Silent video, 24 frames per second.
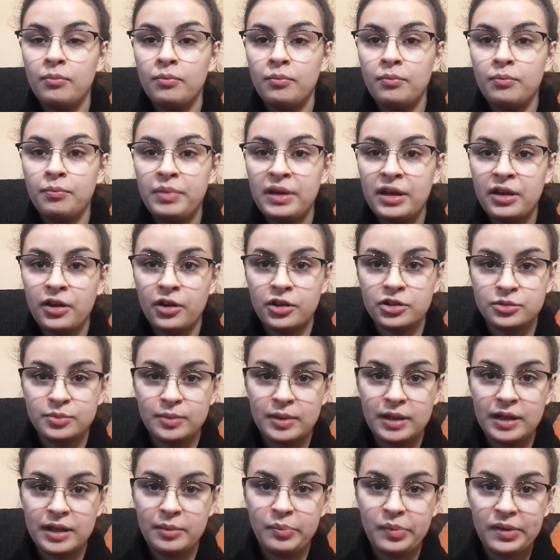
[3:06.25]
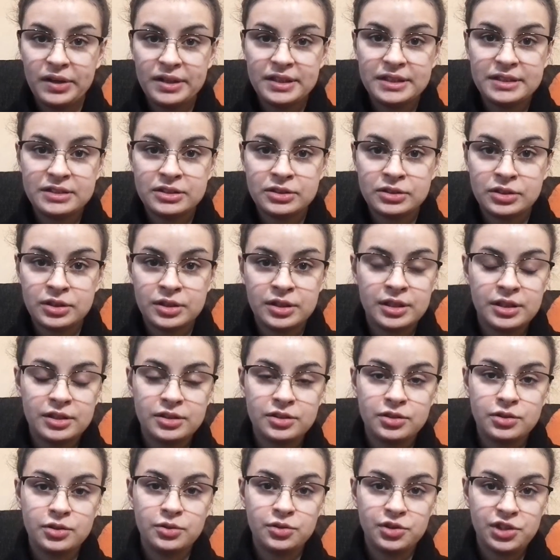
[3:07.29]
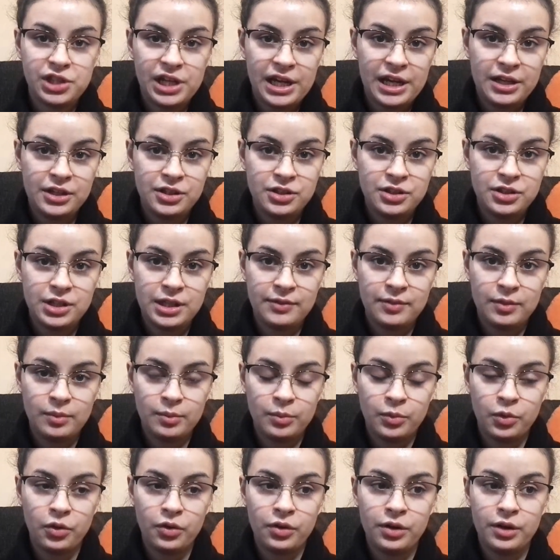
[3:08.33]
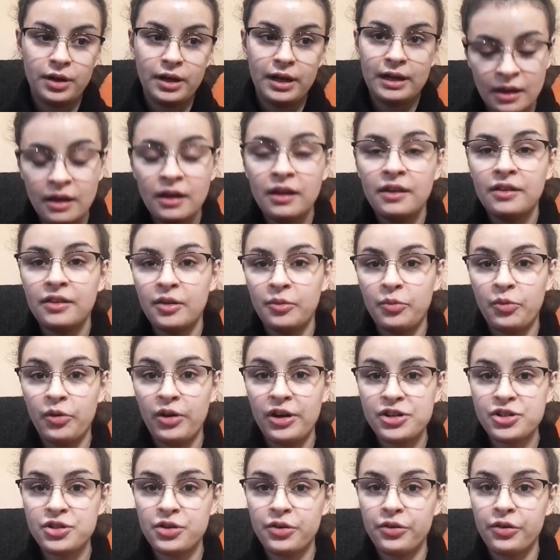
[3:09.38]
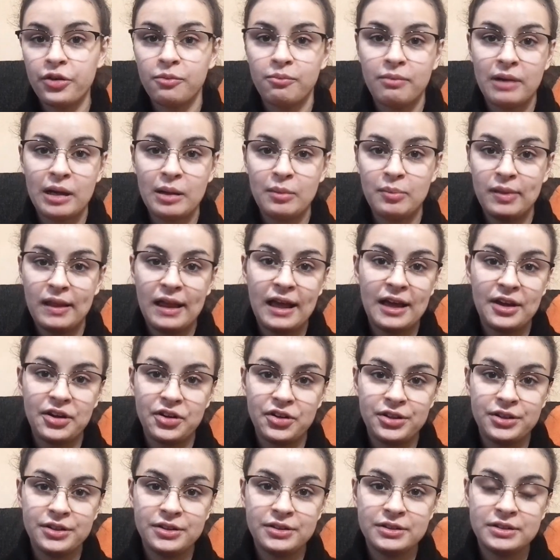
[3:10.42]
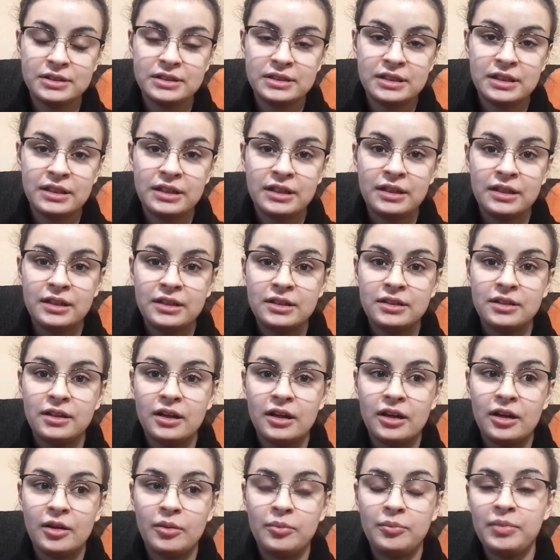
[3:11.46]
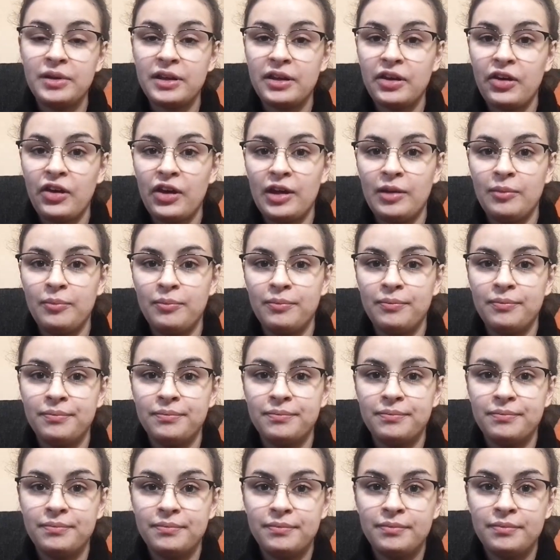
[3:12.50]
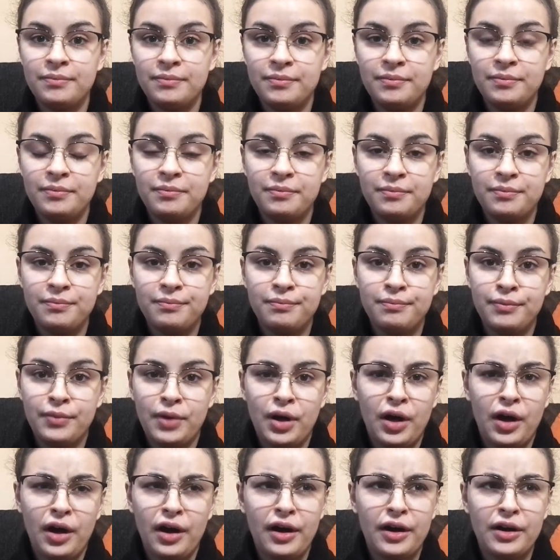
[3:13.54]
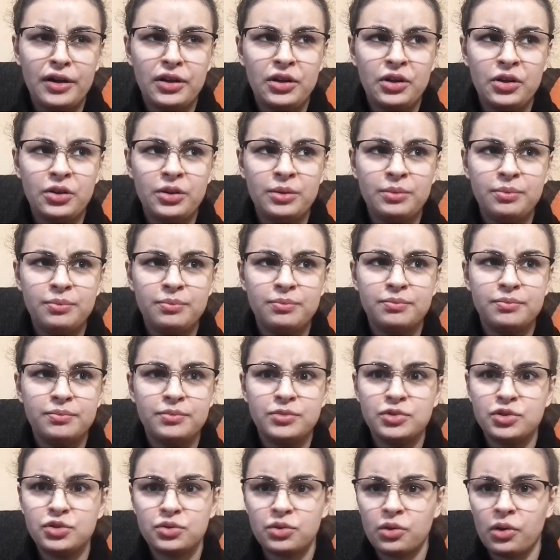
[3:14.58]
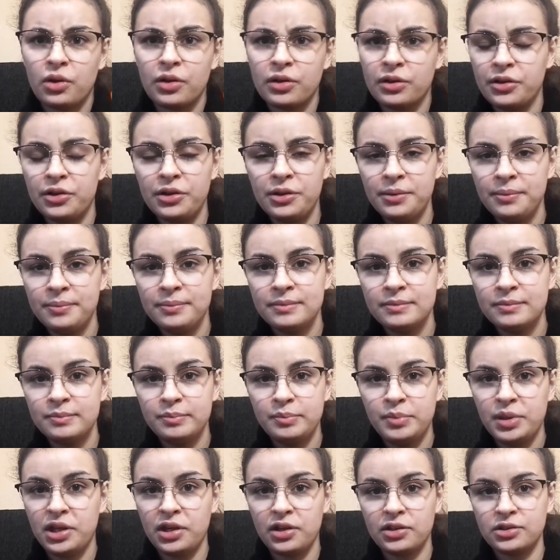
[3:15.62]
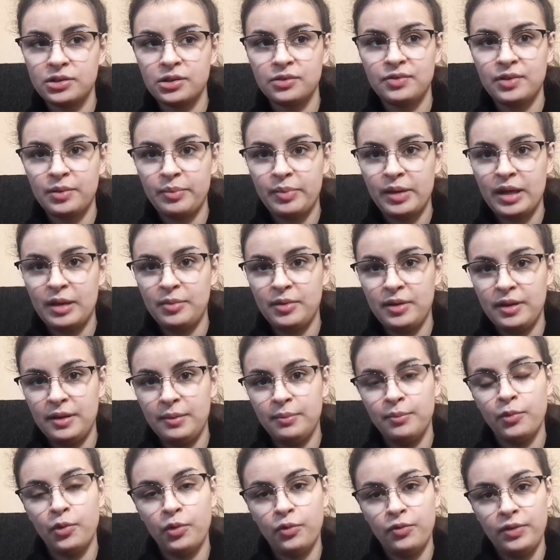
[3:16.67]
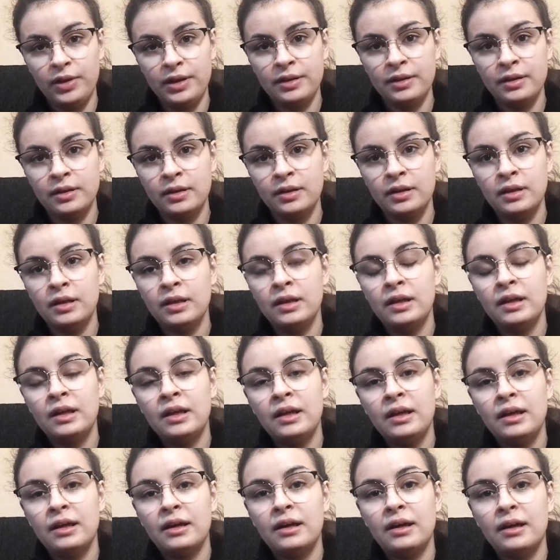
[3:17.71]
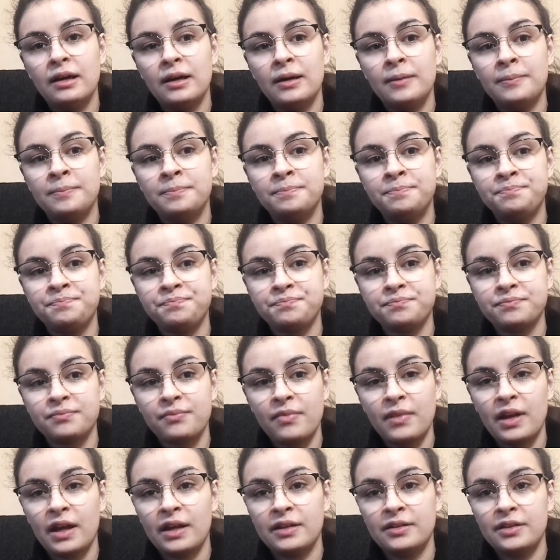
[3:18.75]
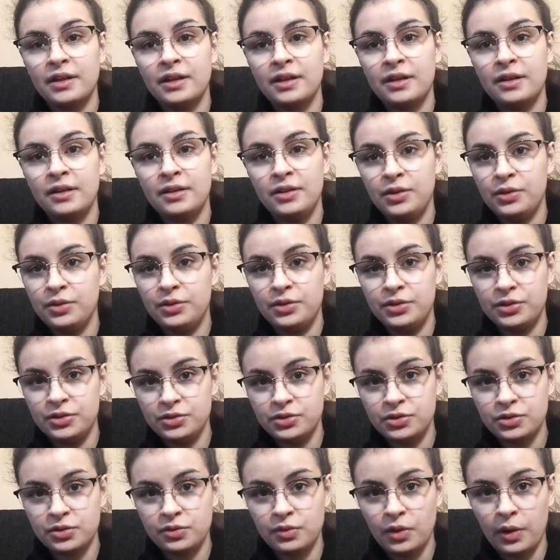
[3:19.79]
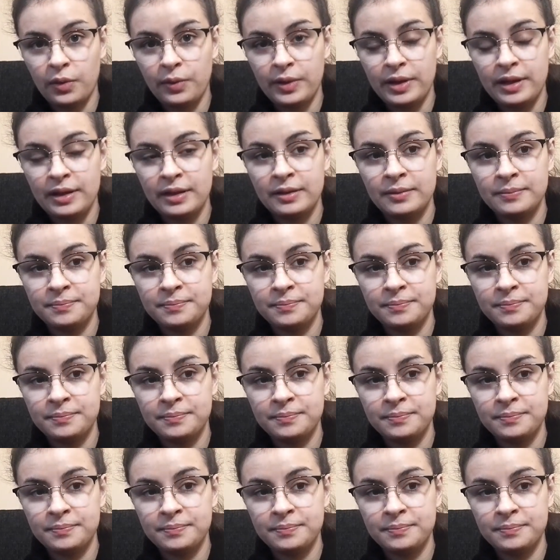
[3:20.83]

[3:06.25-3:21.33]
because my body started to change even more and the pressure on my bladder became higher, stronger, because of the baby moving and the uterus growing,